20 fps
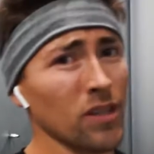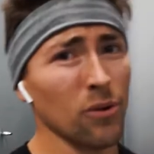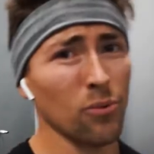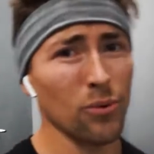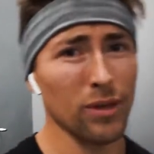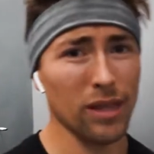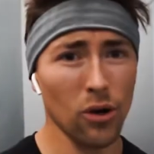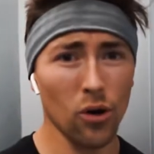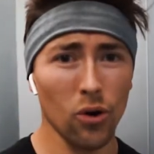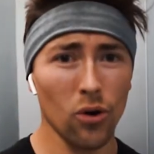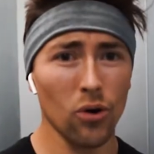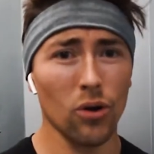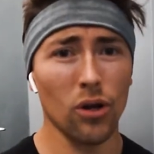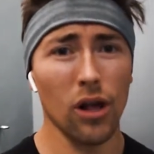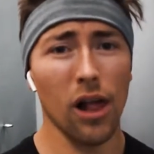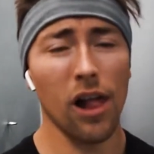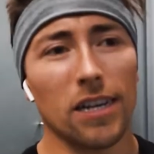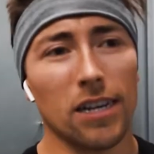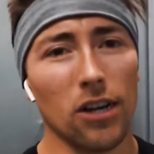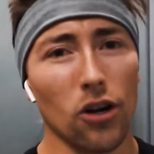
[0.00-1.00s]
with the whole
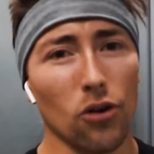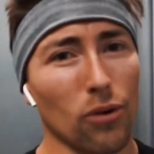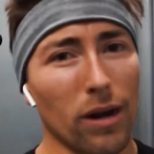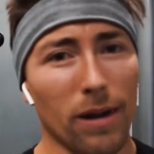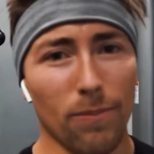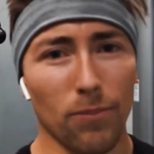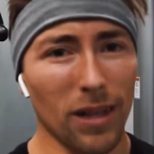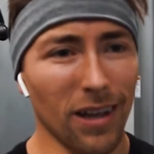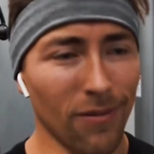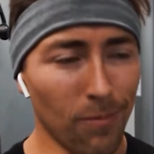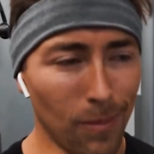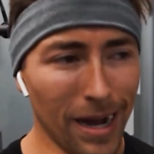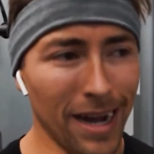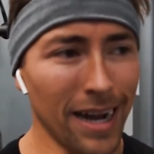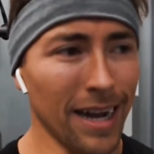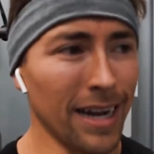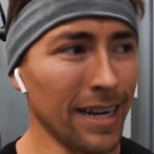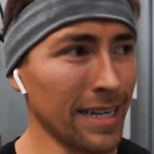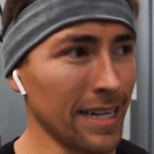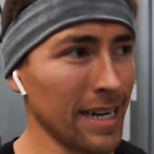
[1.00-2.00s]
no rep left
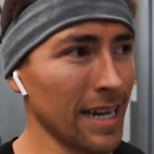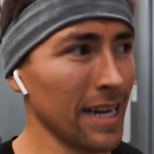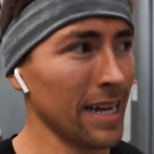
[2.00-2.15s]
behind